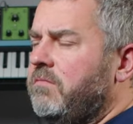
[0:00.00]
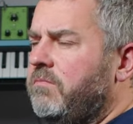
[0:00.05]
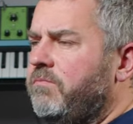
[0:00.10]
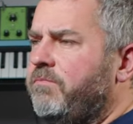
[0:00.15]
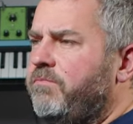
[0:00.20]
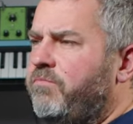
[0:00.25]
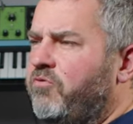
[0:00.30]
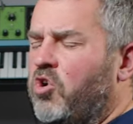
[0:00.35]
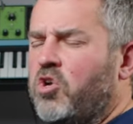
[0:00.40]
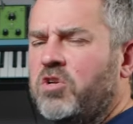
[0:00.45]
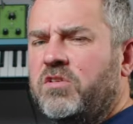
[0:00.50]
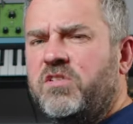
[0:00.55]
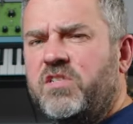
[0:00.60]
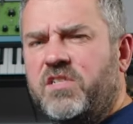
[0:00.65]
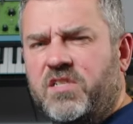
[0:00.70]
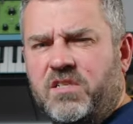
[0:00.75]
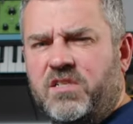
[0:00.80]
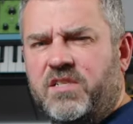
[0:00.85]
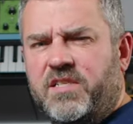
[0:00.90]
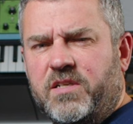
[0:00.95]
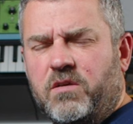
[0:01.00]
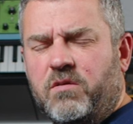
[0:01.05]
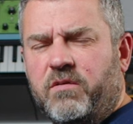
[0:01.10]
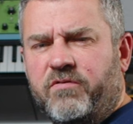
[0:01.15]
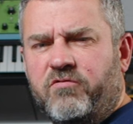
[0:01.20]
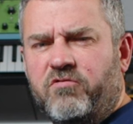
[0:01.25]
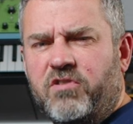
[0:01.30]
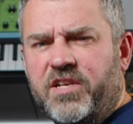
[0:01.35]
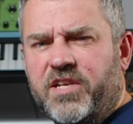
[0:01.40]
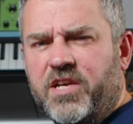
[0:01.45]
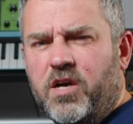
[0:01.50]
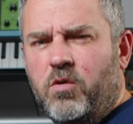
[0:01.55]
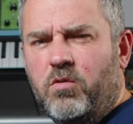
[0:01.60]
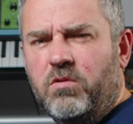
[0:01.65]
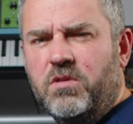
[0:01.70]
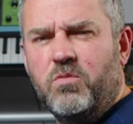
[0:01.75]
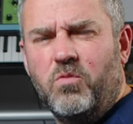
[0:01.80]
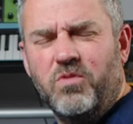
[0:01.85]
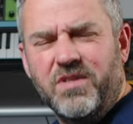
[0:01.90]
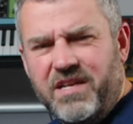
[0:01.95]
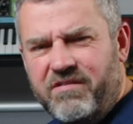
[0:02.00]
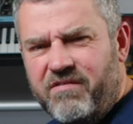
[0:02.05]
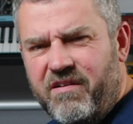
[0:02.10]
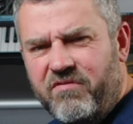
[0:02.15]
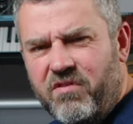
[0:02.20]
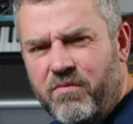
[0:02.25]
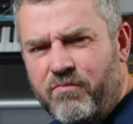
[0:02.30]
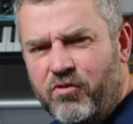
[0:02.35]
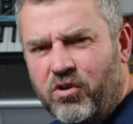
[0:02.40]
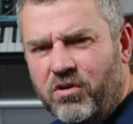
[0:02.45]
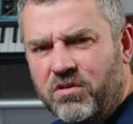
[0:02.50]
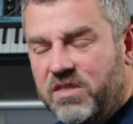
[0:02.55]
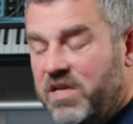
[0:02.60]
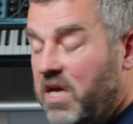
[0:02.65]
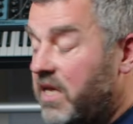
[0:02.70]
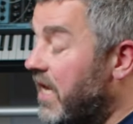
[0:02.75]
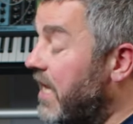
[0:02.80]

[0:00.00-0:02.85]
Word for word: bronze and silver and gold. Was there ever a bronze?